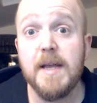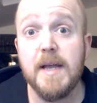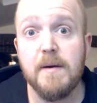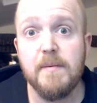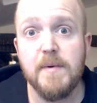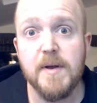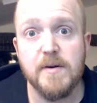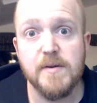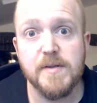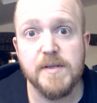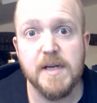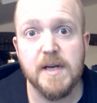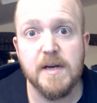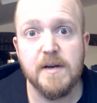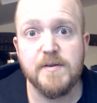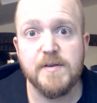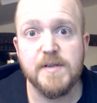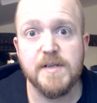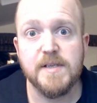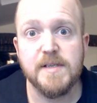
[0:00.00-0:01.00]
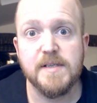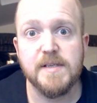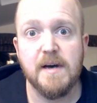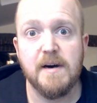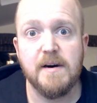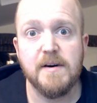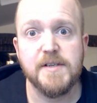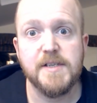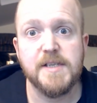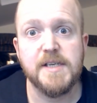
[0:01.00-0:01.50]
Yeah, we got to go to the
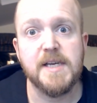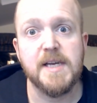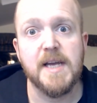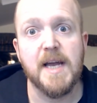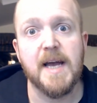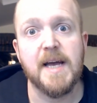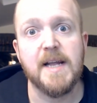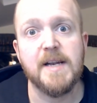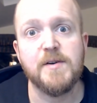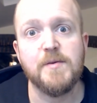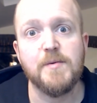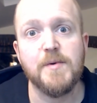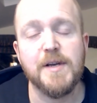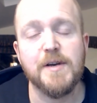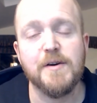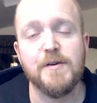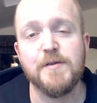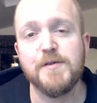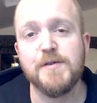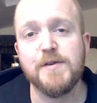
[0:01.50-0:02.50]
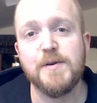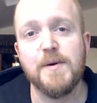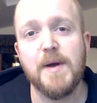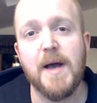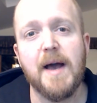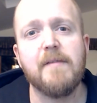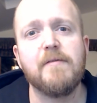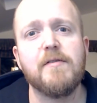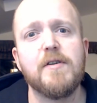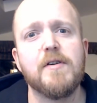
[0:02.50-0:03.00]
Saatchi and we got to
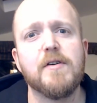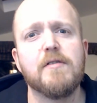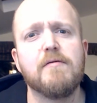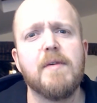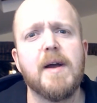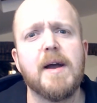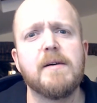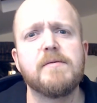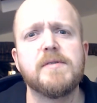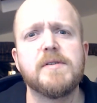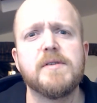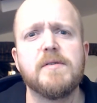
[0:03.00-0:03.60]
have a look round.